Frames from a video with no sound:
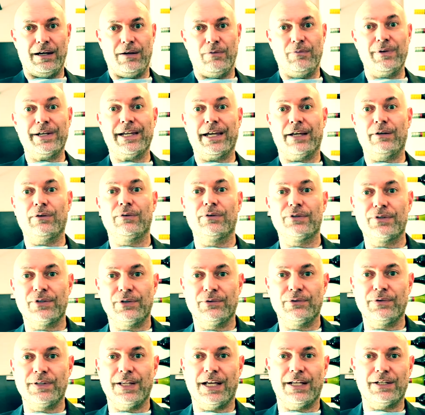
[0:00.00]
We can also
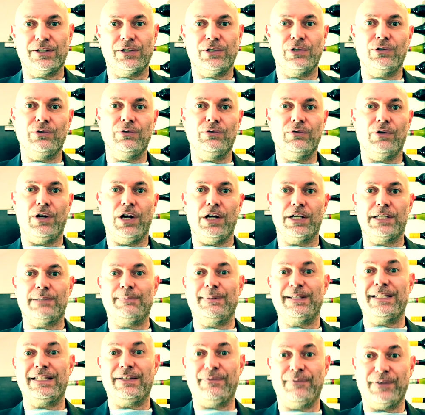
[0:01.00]
do that to a
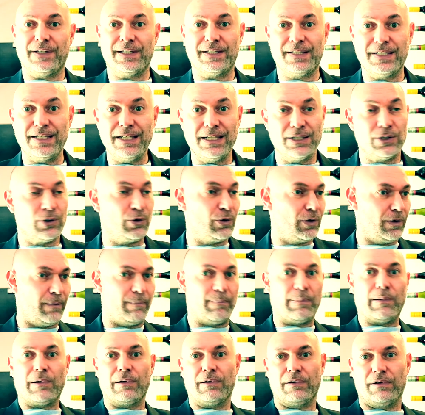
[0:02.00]
specific seat or
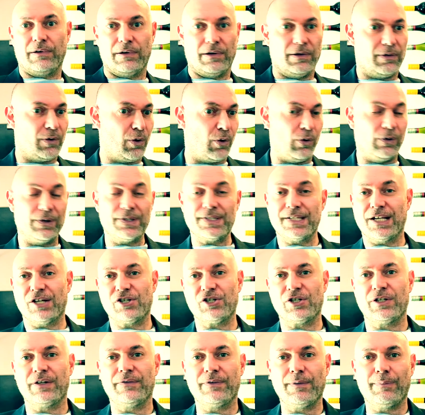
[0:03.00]
a whole
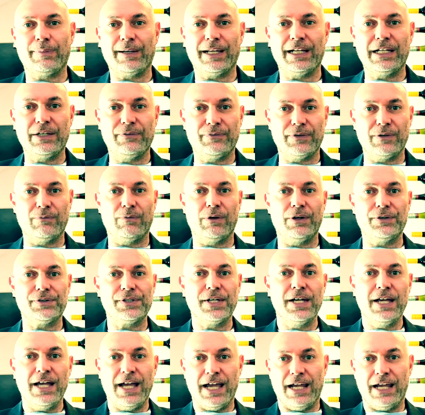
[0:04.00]
section of the plane if you want,